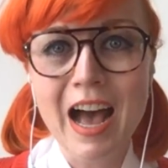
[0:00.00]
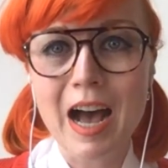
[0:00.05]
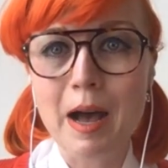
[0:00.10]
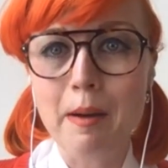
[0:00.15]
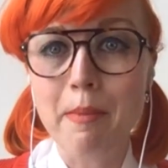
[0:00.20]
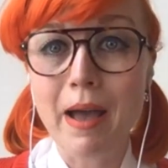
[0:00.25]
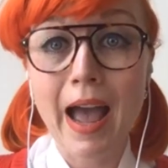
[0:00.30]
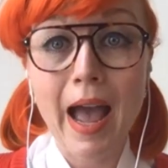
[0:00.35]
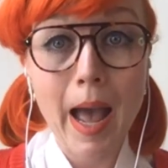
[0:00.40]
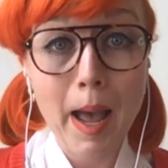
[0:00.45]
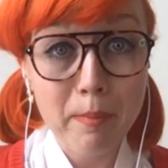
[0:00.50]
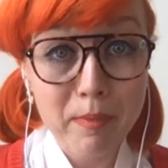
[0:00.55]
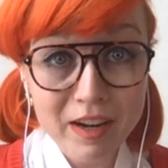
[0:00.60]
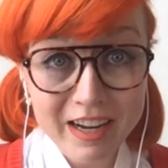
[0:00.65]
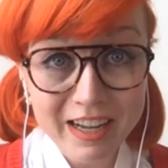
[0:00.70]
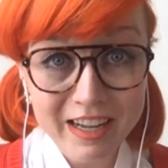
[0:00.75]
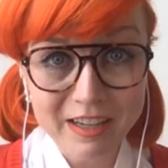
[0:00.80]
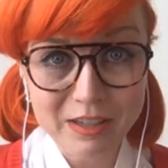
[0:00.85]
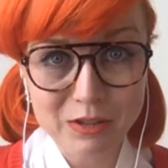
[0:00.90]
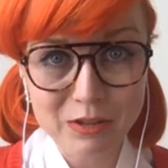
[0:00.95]
I'm um,
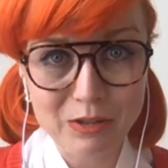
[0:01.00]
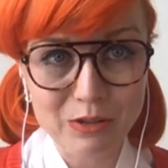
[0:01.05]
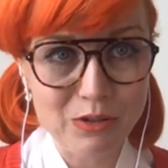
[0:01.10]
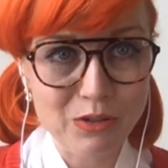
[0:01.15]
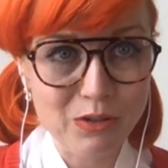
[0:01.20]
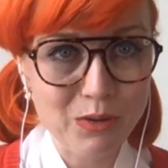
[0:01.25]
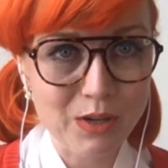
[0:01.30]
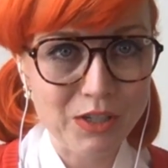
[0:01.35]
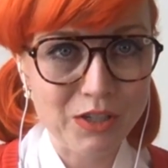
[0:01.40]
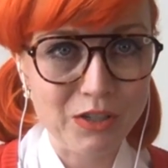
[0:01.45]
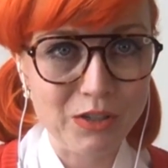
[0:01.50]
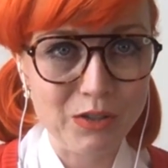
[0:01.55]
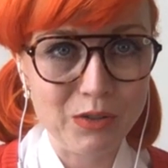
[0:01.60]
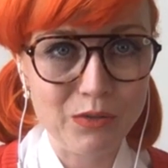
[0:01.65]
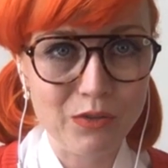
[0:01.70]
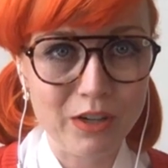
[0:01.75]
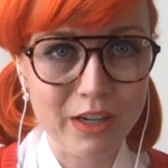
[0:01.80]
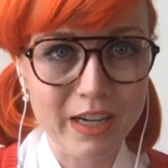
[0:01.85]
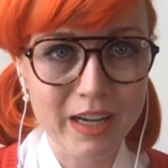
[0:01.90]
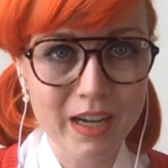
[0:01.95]
happy to answer those questions
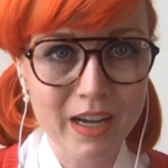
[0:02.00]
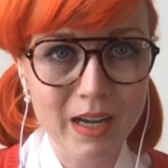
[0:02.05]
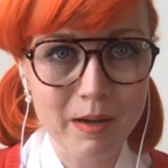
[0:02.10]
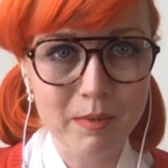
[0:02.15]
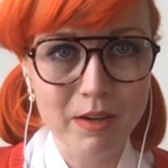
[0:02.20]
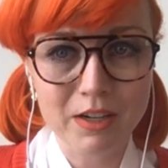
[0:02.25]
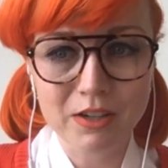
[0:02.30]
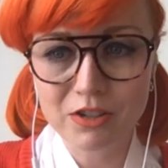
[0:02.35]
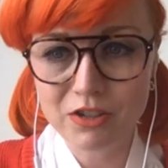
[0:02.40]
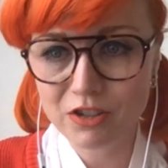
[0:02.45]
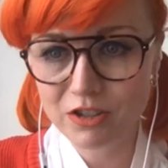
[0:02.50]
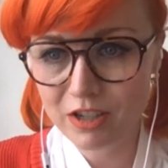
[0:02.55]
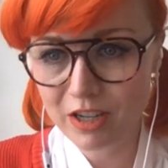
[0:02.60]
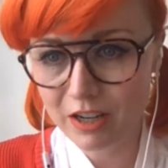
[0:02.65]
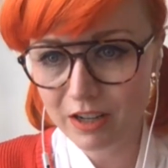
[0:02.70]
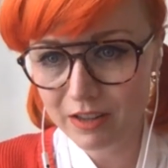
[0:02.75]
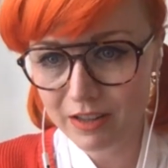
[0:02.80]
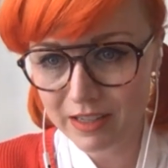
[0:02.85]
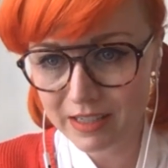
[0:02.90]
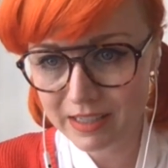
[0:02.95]
for you. I'm going to
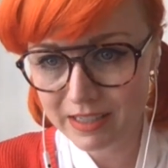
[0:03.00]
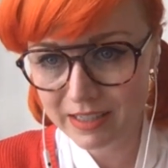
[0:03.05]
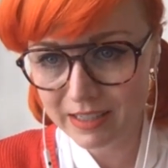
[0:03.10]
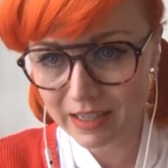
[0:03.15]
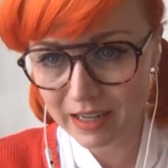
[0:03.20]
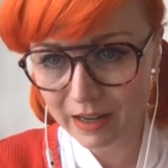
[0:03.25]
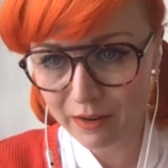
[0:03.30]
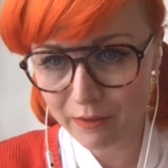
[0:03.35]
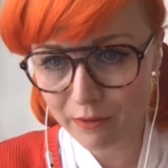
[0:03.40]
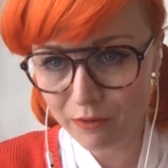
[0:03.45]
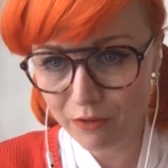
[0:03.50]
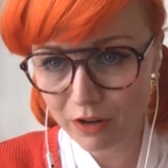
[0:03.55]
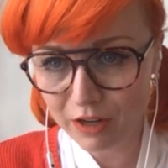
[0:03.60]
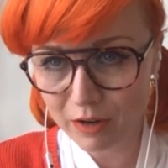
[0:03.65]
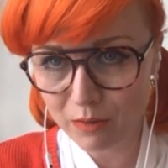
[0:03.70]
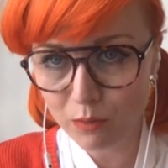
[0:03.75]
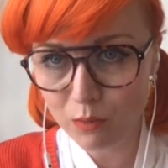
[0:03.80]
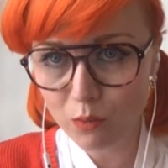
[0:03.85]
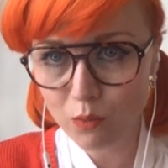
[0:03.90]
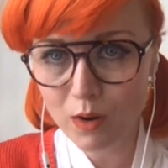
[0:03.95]
share this slide for
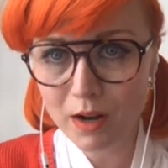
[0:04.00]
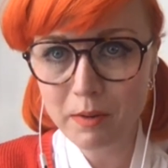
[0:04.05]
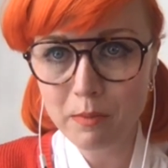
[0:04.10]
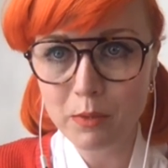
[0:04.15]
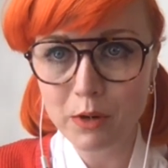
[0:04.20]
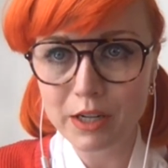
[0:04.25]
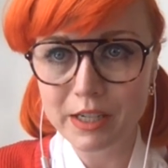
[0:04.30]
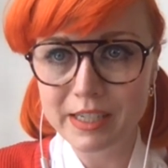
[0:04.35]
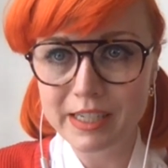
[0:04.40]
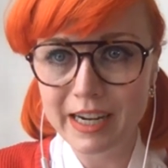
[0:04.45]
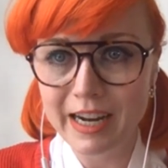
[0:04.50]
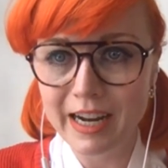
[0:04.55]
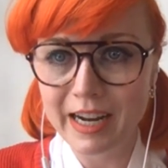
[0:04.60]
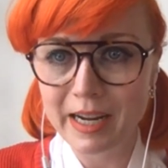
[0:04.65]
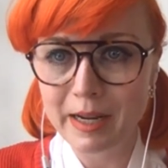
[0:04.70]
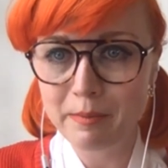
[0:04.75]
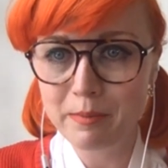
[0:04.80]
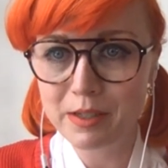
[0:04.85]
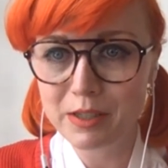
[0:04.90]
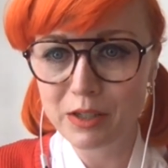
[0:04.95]
you one more
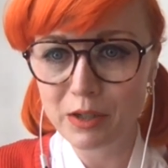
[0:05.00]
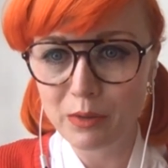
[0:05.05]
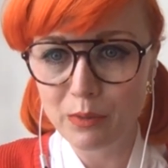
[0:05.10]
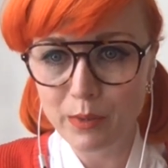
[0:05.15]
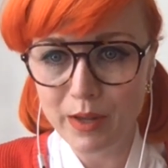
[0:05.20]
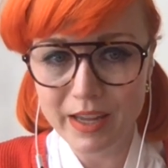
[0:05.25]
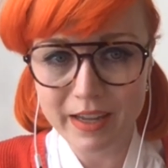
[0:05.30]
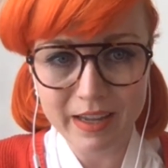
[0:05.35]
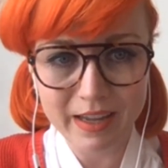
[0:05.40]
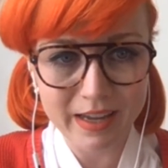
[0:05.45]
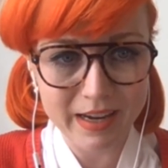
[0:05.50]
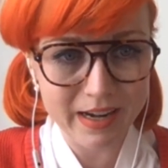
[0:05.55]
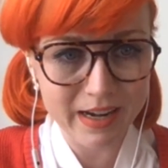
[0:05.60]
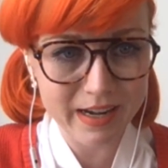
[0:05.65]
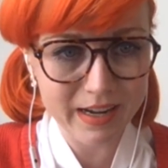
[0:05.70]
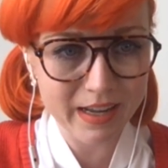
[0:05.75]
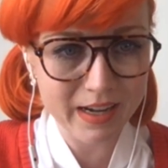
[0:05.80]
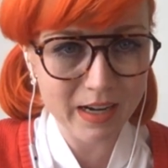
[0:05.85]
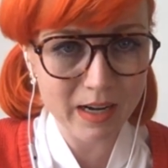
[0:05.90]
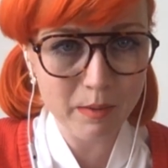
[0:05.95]
time so we
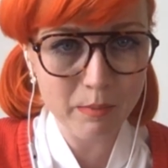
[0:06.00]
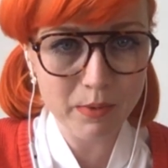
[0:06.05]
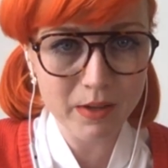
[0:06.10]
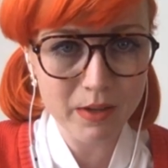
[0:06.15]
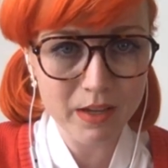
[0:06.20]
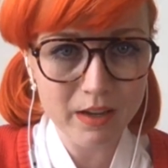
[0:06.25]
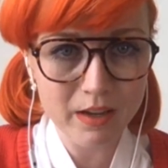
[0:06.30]
can get it up